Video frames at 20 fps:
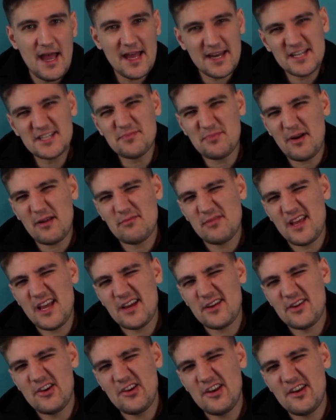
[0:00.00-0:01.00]
And it's probably
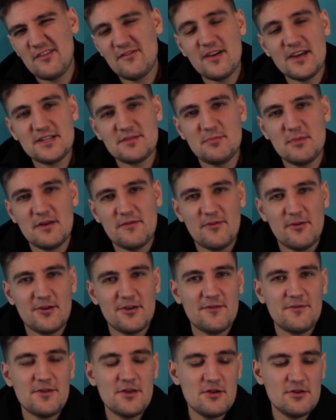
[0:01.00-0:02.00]
a good investment for
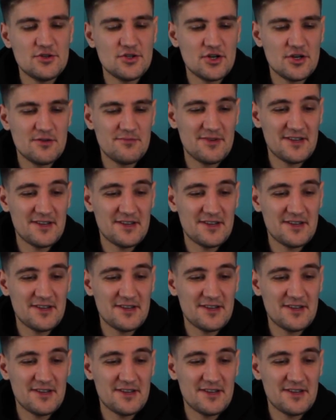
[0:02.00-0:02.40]
the future